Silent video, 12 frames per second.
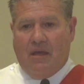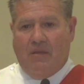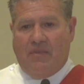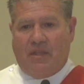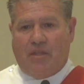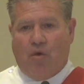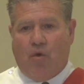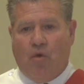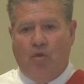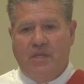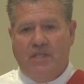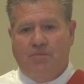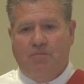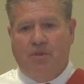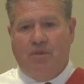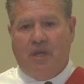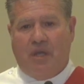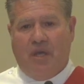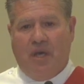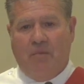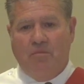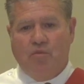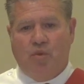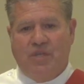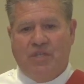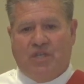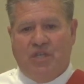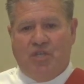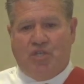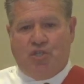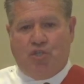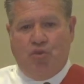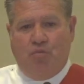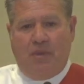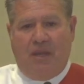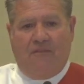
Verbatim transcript: that the Holy Spirit comes with his consuming